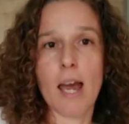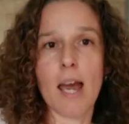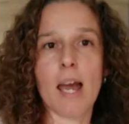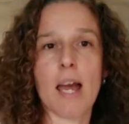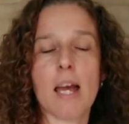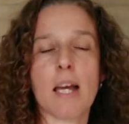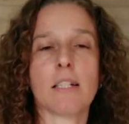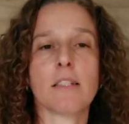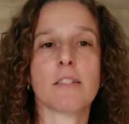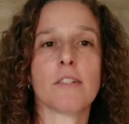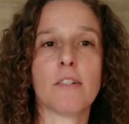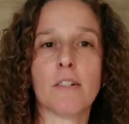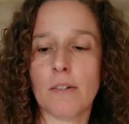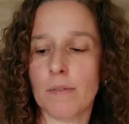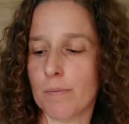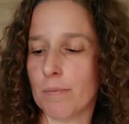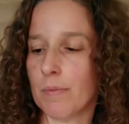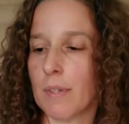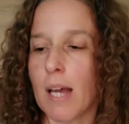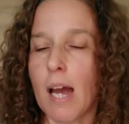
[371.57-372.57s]
And
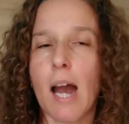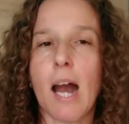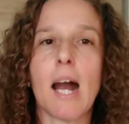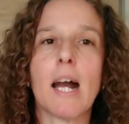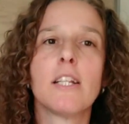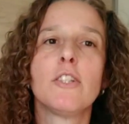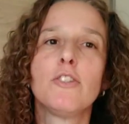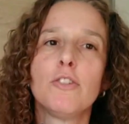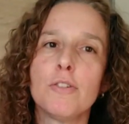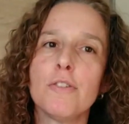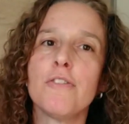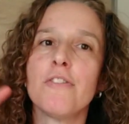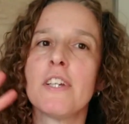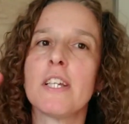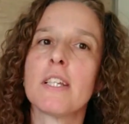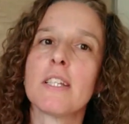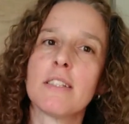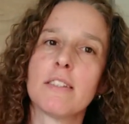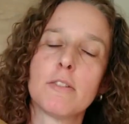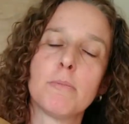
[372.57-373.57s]
I do
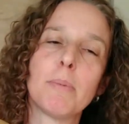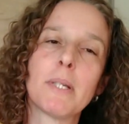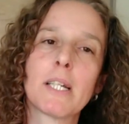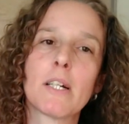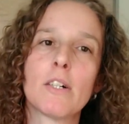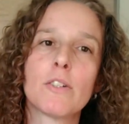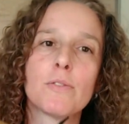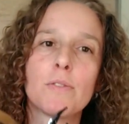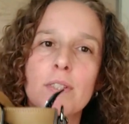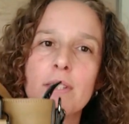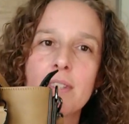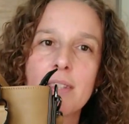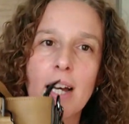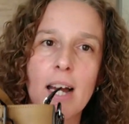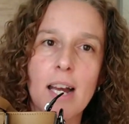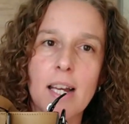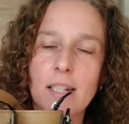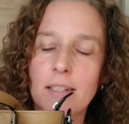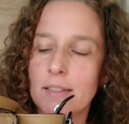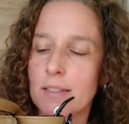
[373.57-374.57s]
think it's because the
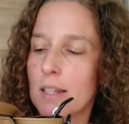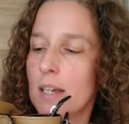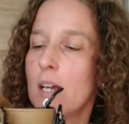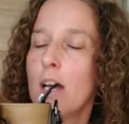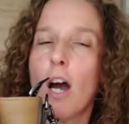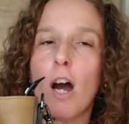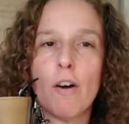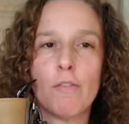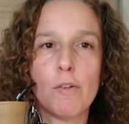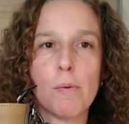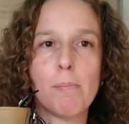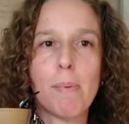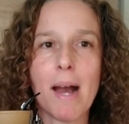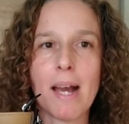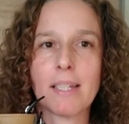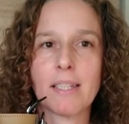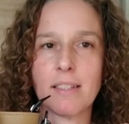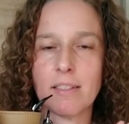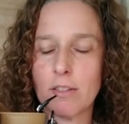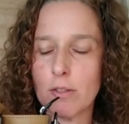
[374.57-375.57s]
size of the
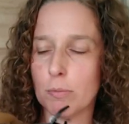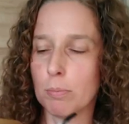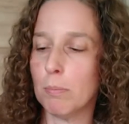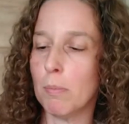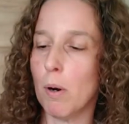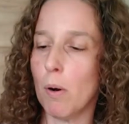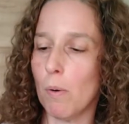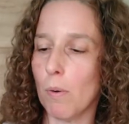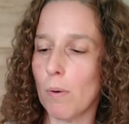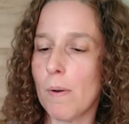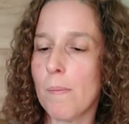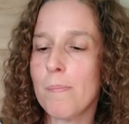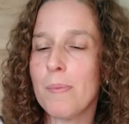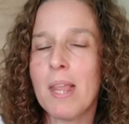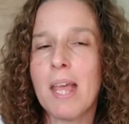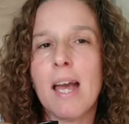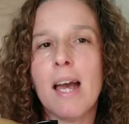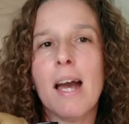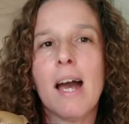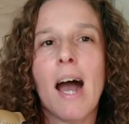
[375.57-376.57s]
bag is small.
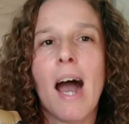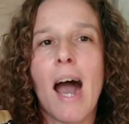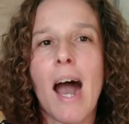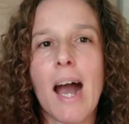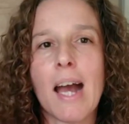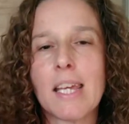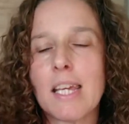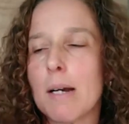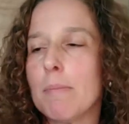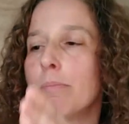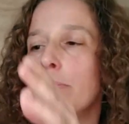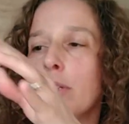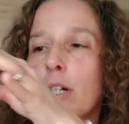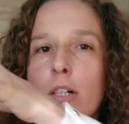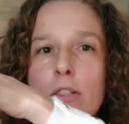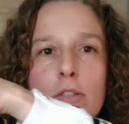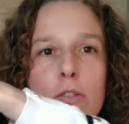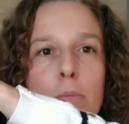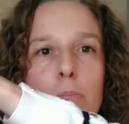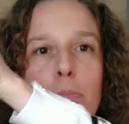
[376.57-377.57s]
I am
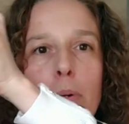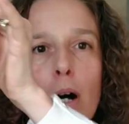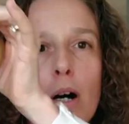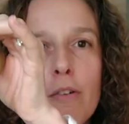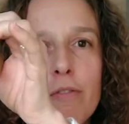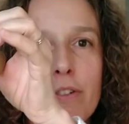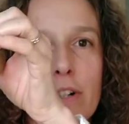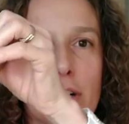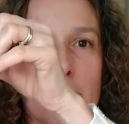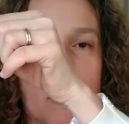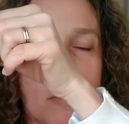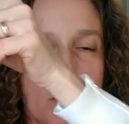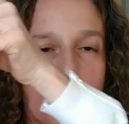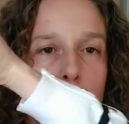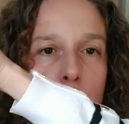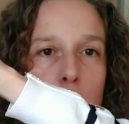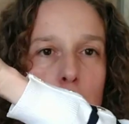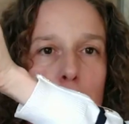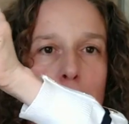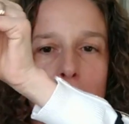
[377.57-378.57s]
not bothered,
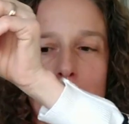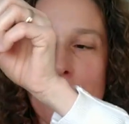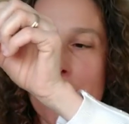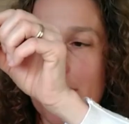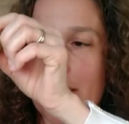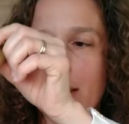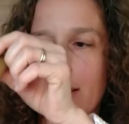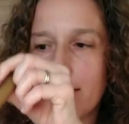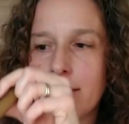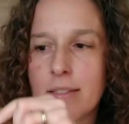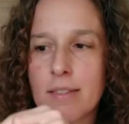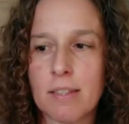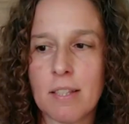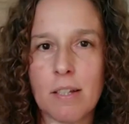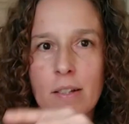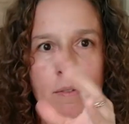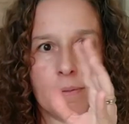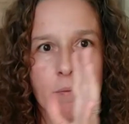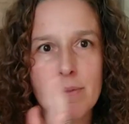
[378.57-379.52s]
by this